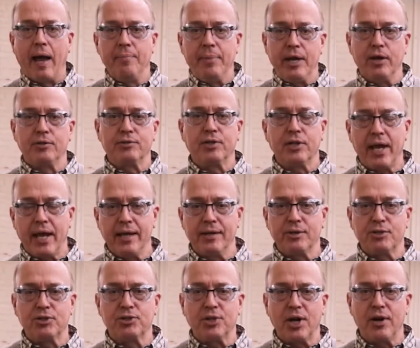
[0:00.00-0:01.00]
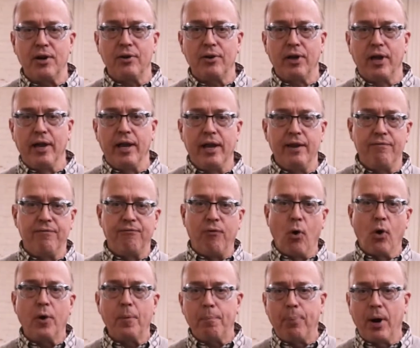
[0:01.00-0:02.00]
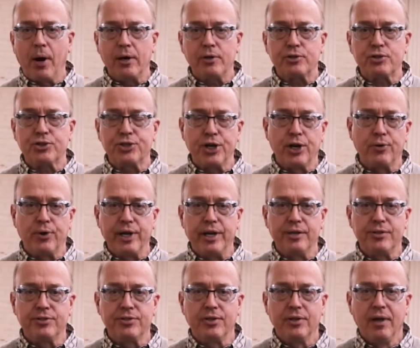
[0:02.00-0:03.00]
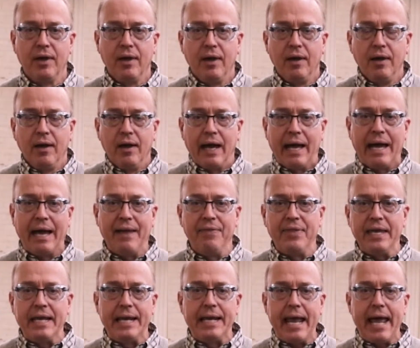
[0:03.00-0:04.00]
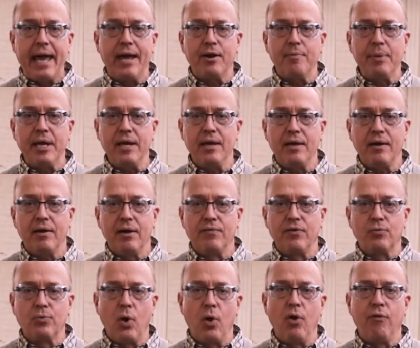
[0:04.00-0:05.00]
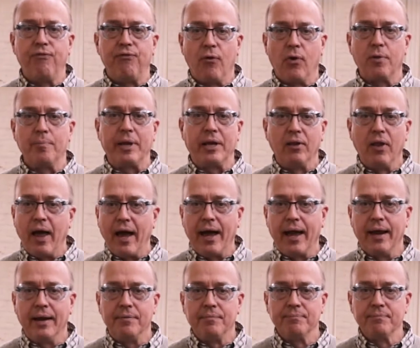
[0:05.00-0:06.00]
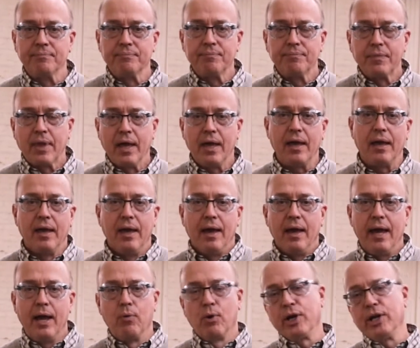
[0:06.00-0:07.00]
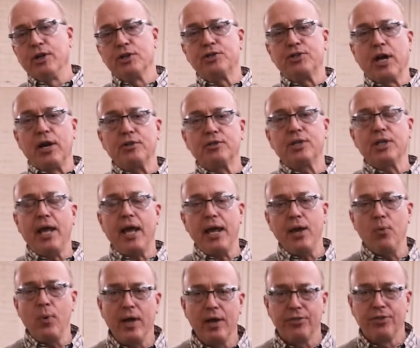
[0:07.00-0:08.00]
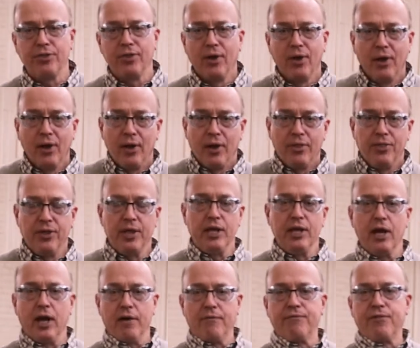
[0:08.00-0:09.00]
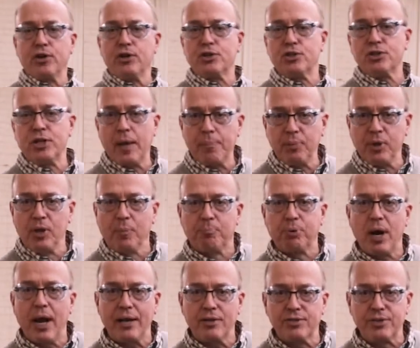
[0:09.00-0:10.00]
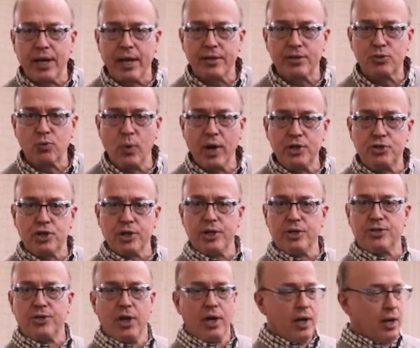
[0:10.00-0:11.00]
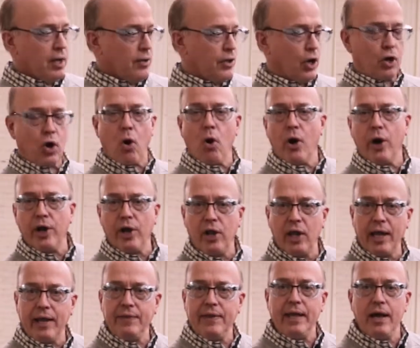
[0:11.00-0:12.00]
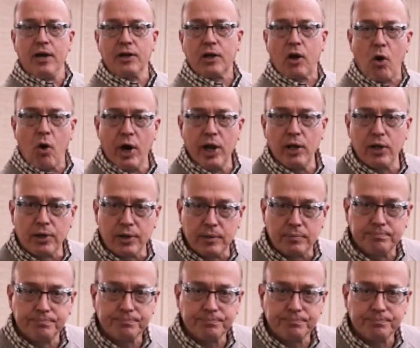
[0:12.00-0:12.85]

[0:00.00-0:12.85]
I'm here today to start a four-part series on the anatomy of a roll forming line. And we're going to start today with the uh, first step in the process, which is the coil and the uncoiler.